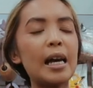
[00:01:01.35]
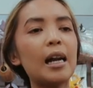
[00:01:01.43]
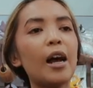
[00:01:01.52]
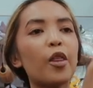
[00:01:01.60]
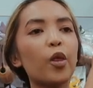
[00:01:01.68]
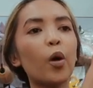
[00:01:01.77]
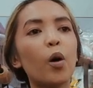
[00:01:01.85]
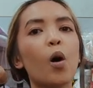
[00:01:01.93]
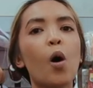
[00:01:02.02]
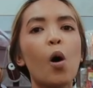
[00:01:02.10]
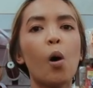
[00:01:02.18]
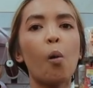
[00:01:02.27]
And I thought,
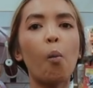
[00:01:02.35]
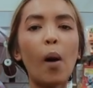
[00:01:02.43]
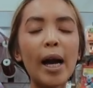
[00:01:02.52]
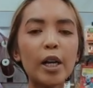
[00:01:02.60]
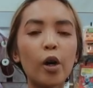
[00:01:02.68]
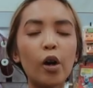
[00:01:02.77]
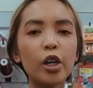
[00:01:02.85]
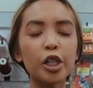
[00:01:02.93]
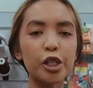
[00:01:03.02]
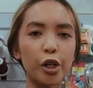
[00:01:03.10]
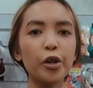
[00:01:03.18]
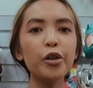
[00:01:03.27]
why
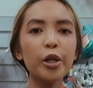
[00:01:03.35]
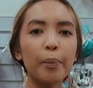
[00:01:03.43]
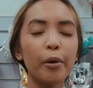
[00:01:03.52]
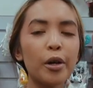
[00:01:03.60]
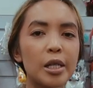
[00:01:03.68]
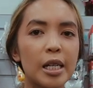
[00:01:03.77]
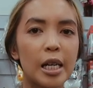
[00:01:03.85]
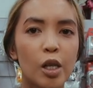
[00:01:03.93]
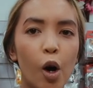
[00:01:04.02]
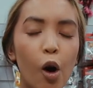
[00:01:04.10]
not show you the process